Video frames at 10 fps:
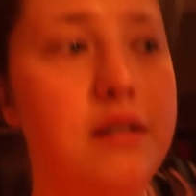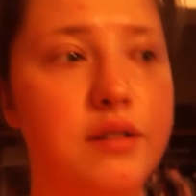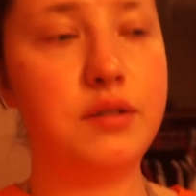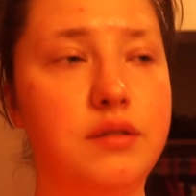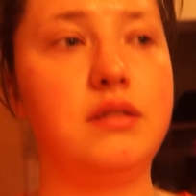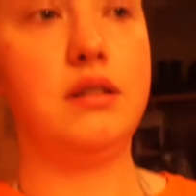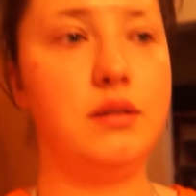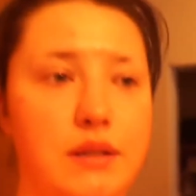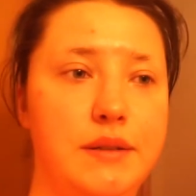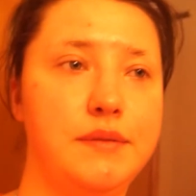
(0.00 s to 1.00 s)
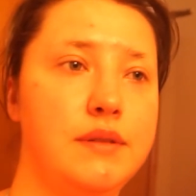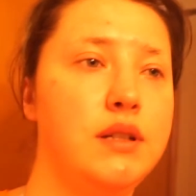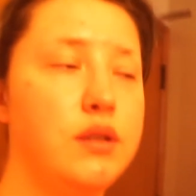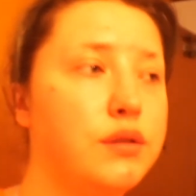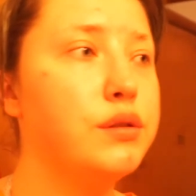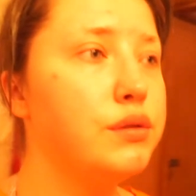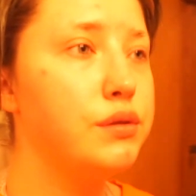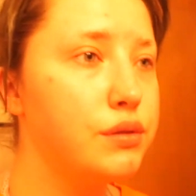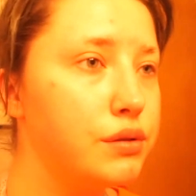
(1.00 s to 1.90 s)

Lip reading: Nothing is said.